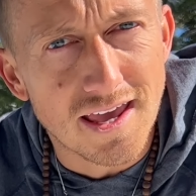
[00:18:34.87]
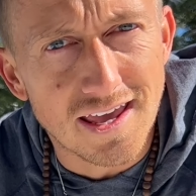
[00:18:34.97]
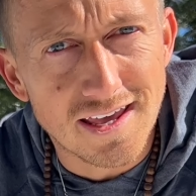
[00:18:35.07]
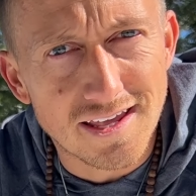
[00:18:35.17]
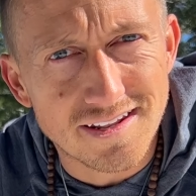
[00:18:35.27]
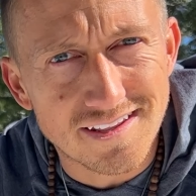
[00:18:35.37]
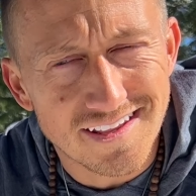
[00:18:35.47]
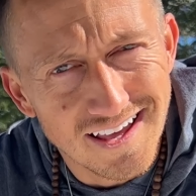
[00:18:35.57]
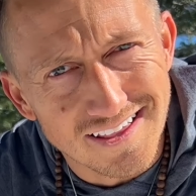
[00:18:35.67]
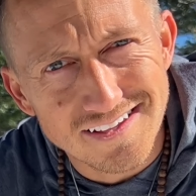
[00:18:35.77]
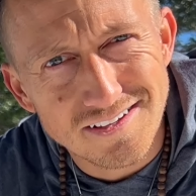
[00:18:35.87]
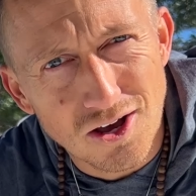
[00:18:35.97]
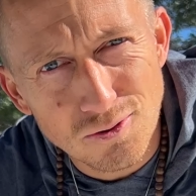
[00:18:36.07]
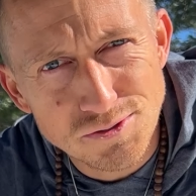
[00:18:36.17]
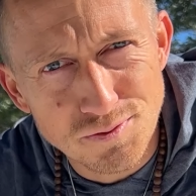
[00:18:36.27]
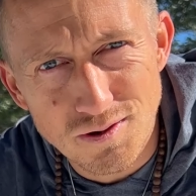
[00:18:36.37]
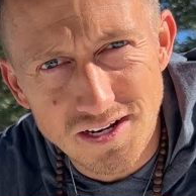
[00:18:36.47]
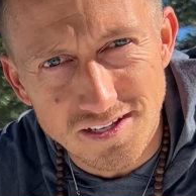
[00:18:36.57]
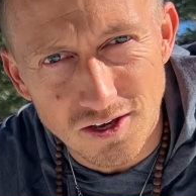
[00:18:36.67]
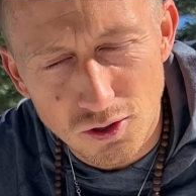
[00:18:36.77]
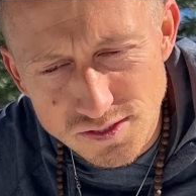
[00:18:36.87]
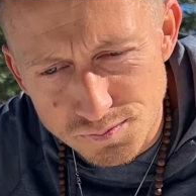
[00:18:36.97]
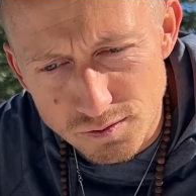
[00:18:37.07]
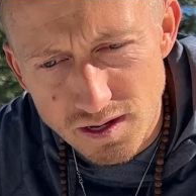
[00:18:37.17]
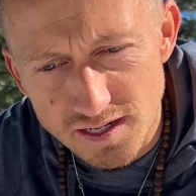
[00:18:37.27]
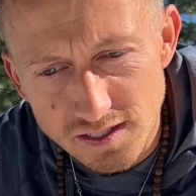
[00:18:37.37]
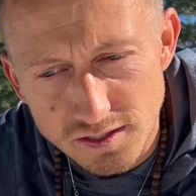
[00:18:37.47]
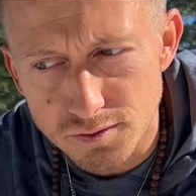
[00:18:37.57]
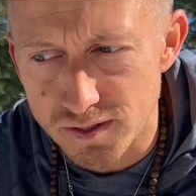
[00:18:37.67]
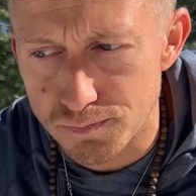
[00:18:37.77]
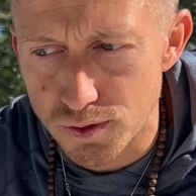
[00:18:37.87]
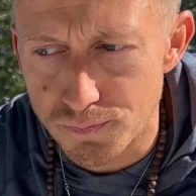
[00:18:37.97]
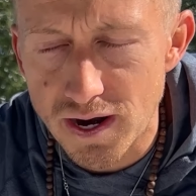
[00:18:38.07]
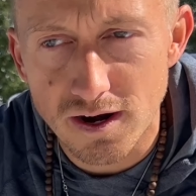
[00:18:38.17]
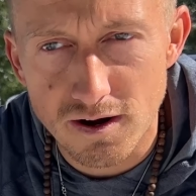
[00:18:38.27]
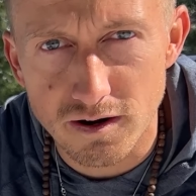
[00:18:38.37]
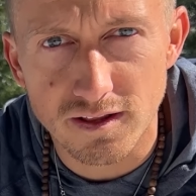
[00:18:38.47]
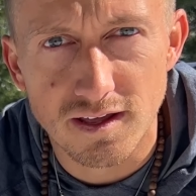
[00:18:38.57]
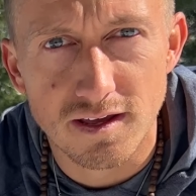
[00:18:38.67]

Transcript: And yeah, always be ready. Always be ready to be prepared